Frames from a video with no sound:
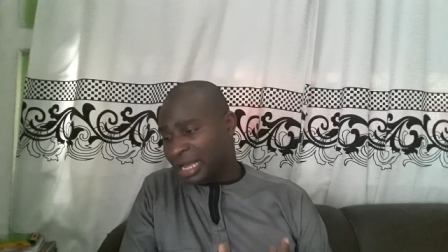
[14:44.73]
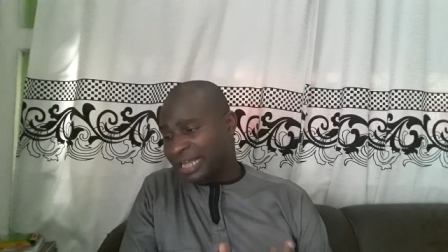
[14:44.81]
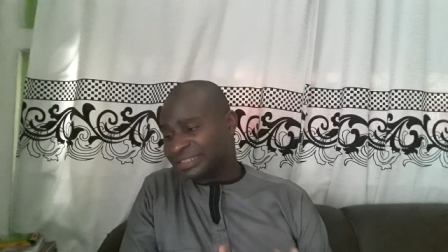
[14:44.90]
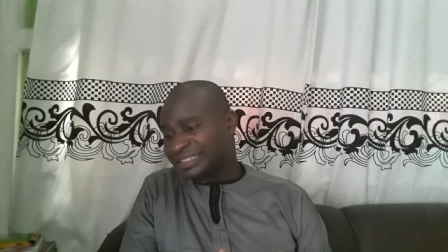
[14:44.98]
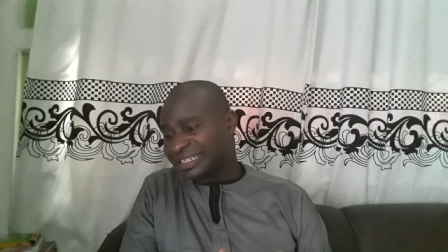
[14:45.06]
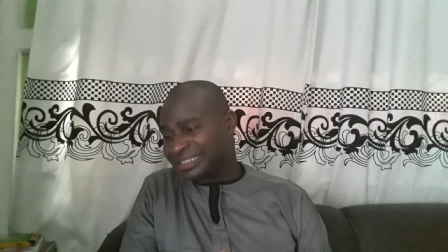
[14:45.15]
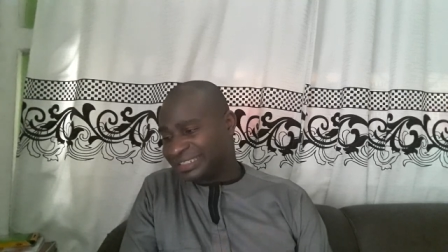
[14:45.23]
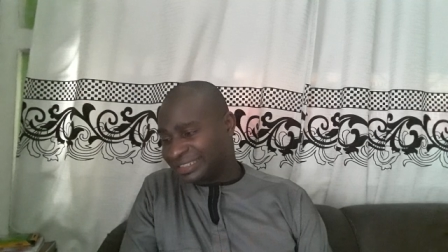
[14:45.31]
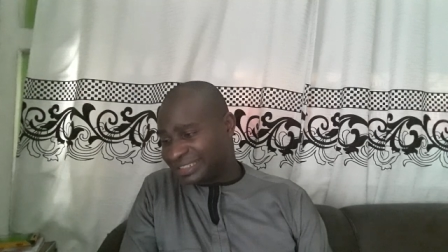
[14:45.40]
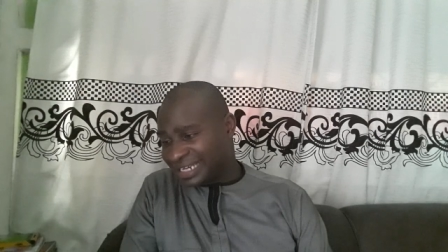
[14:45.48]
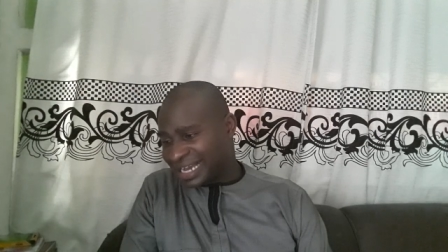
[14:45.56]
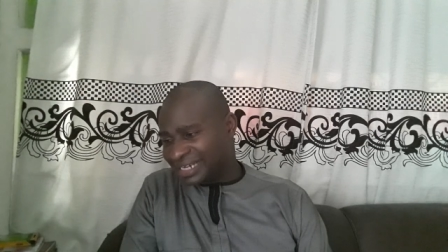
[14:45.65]
at
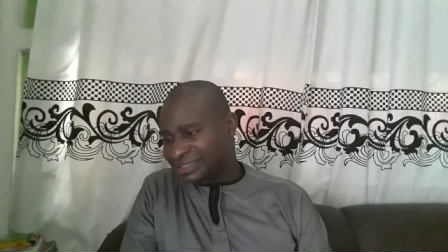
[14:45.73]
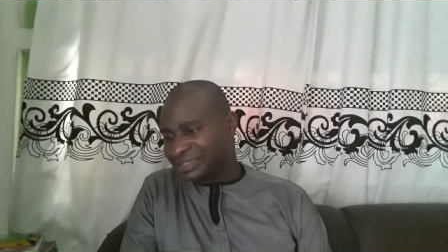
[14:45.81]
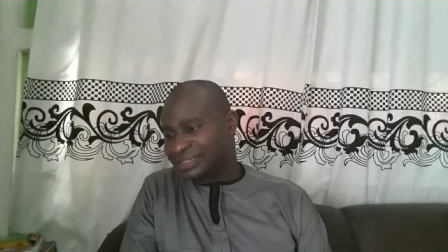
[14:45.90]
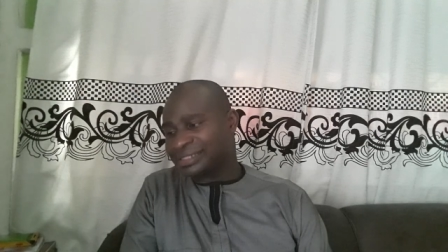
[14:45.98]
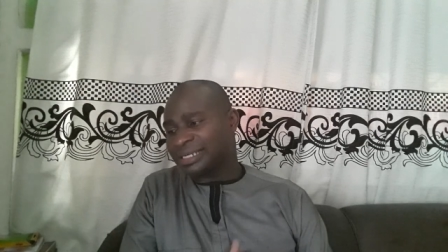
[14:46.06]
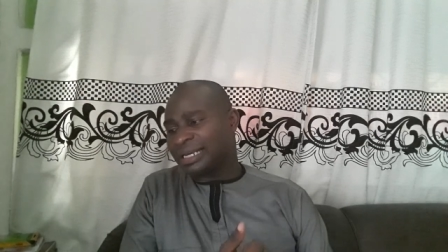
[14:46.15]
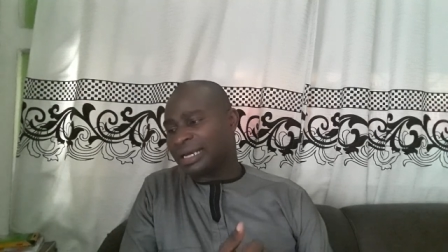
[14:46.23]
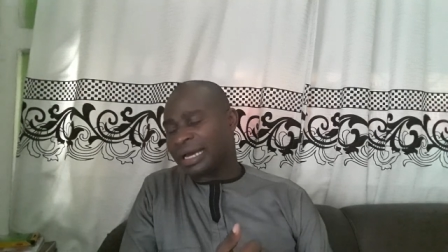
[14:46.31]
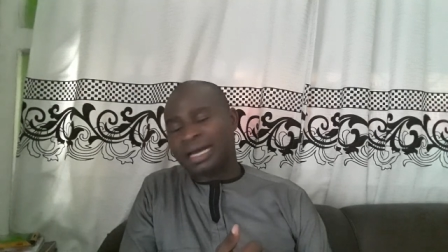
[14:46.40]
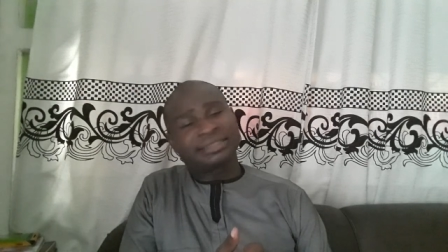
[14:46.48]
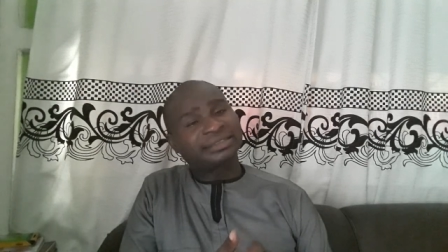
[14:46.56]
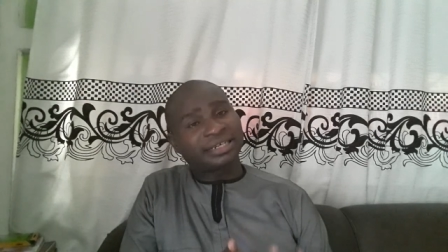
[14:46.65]
EDX,
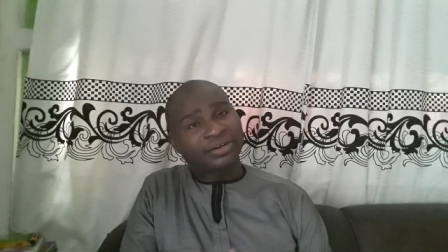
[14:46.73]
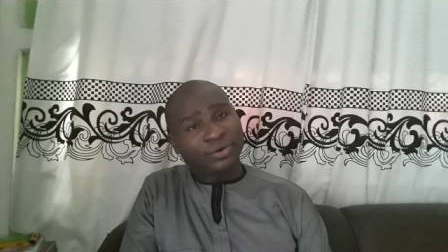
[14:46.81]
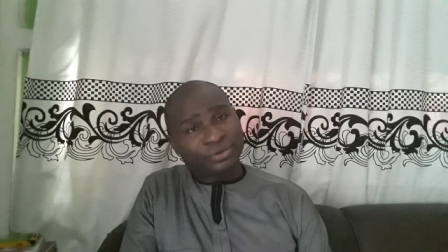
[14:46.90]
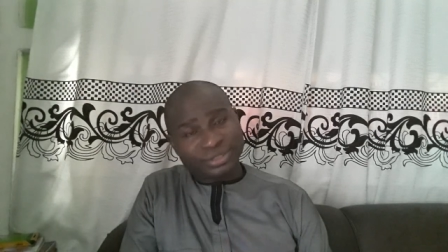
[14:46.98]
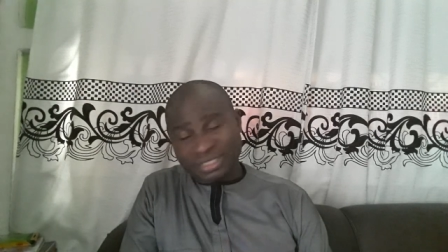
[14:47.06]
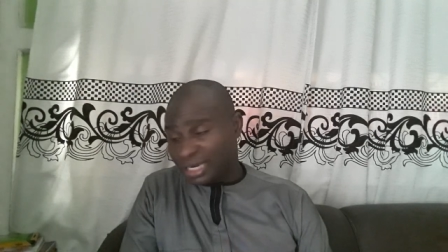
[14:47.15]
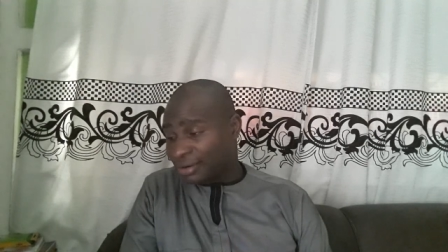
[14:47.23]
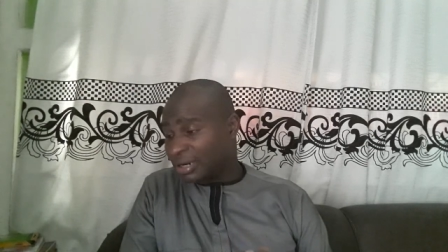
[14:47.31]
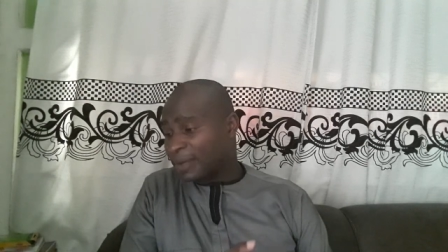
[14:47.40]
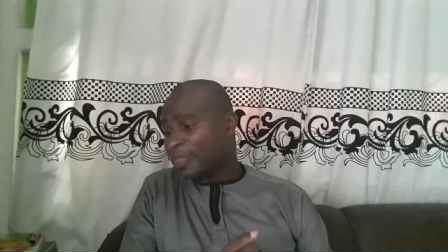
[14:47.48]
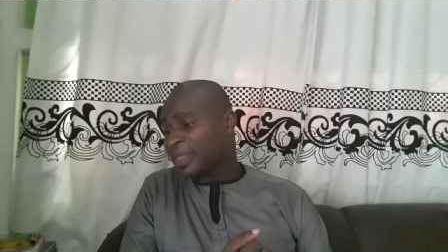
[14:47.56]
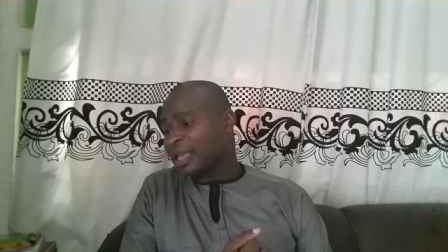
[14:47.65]
at uh, Coursera,